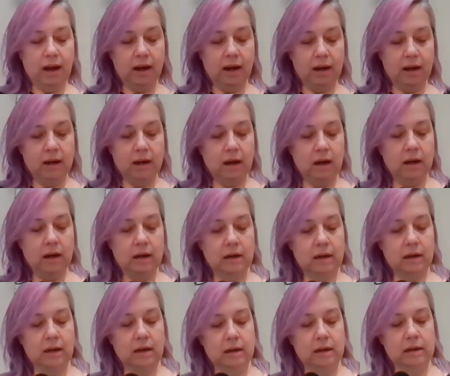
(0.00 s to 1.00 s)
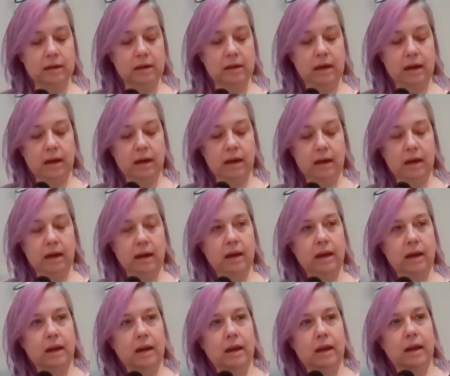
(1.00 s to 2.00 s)

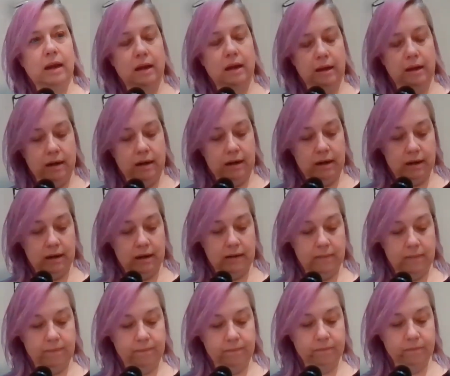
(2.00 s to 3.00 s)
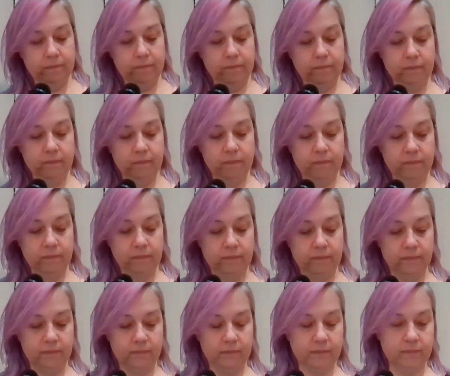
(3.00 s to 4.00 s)

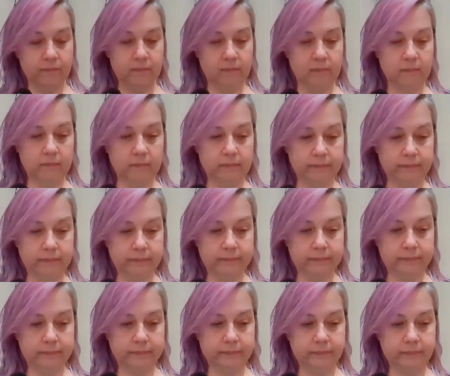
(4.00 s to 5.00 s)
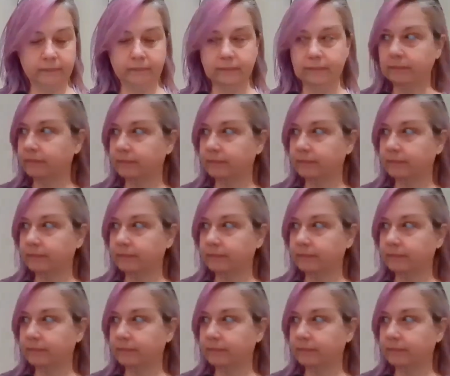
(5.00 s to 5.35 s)
Nothing is said.